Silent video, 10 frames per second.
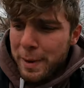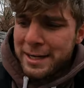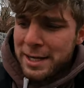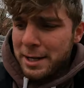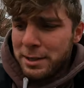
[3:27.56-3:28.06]

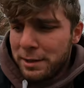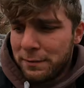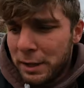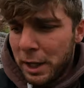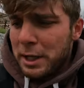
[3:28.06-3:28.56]
Mantine, didn't
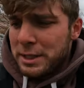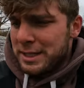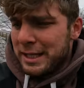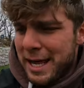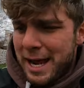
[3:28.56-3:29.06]
even
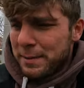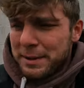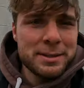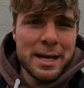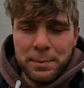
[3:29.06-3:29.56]
see that. I
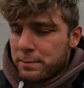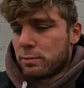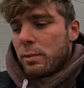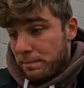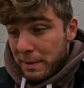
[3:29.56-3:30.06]
meant to tap,
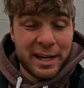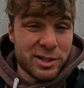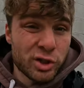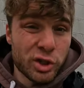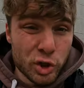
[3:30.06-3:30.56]
I
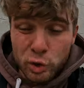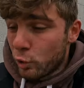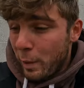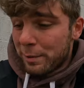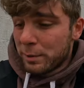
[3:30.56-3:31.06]
guess, on the
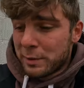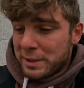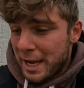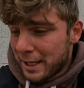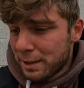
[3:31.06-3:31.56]
huge wailmer. We
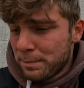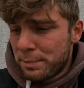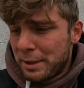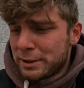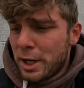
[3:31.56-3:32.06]
take it,
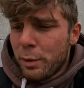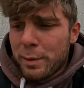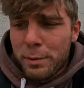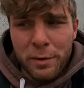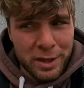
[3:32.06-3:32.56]
but
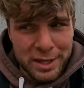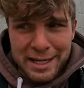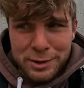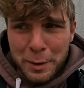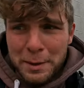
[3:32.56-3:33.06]
we move on to the
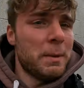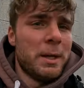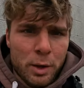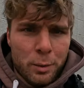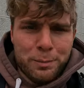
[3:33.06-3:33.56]
next one
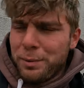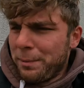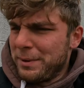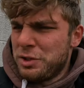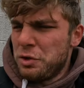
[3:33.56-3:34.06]

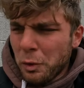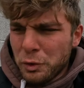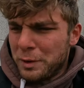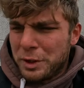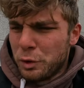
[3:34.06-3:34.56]
which is
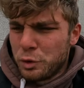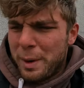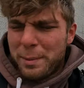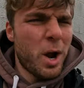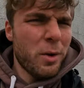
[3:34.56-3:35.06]
also a huge
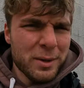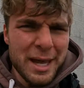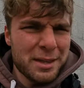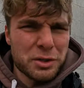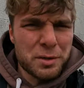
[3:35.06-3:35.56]
wailmer.
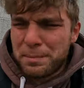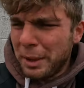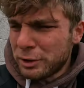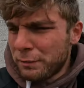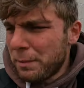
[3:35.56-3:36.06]
Okay, there's a
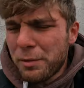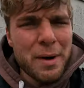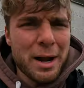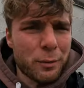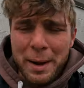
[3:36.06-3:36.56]
bunch of them around.